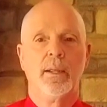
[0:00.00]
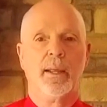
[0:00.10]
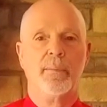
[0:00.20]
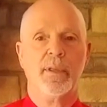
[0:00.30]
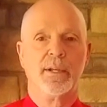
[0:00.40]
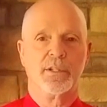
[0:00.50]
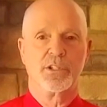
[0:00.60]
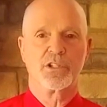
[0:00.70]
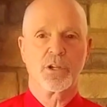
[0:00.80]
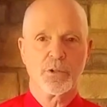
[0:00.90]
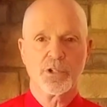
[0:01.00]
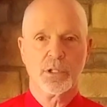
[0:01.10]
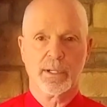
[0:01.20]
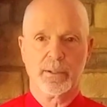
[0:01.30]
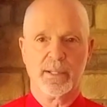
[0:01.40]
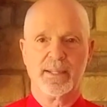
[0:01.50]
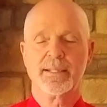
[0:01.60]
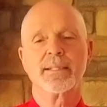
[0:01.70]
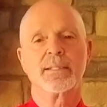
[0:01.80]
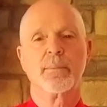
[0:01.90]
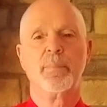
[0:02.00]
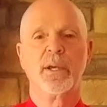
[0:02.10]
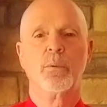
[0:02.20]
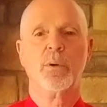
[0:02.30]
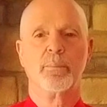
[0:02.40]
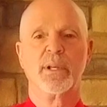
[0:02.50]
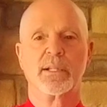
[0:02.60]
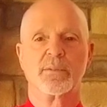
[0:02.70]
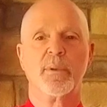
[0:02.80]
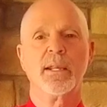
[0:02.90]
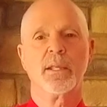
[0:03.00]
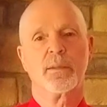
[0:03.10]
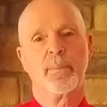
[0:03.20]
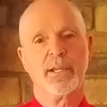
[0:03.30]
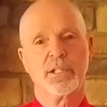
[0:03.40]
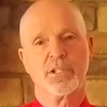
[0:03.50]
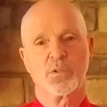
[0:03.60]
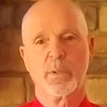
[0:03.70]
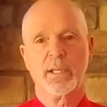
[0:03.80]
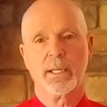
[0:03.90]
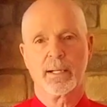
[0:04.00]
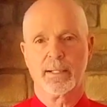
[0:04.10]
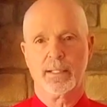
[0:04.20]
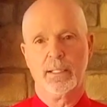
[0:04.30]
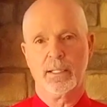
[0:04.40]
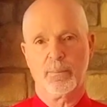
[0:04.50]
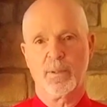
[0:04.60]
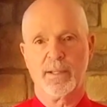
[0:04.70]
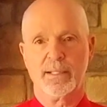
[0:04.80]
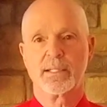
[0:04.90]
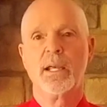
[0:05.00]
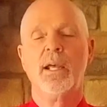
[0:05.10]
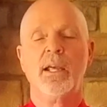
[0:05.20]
and then in the social area, this is the big one because many of the patients we get at a healing place